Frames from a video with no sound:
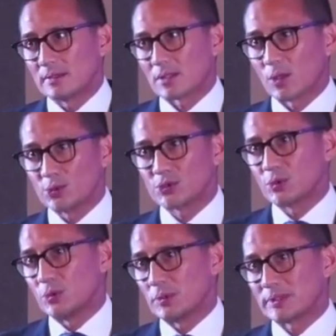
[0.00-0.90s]
close
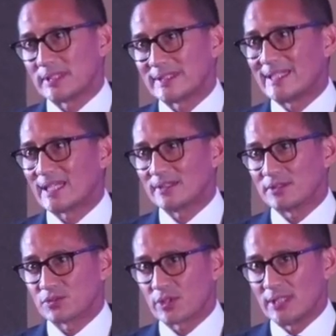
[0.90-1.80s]
to
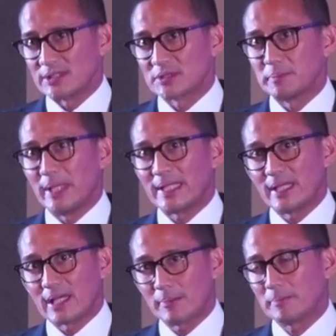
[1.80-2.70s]
1,300 trillions,
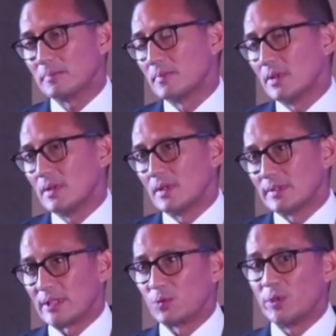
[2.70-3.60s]
making up
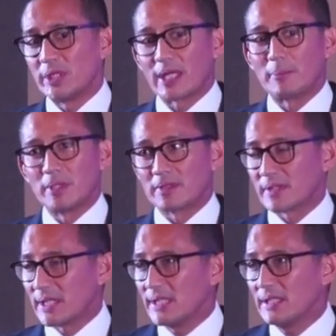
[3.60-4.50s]
that we're number
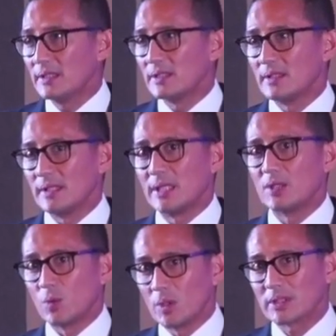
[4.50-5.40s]
three in the
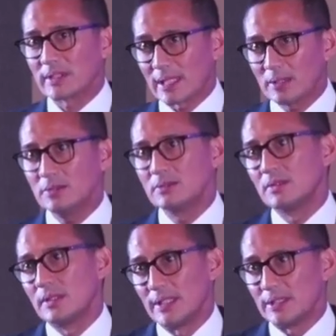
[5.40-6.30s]
world now
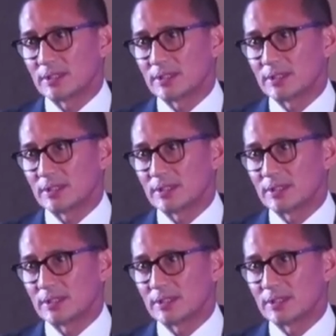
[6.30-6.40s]
in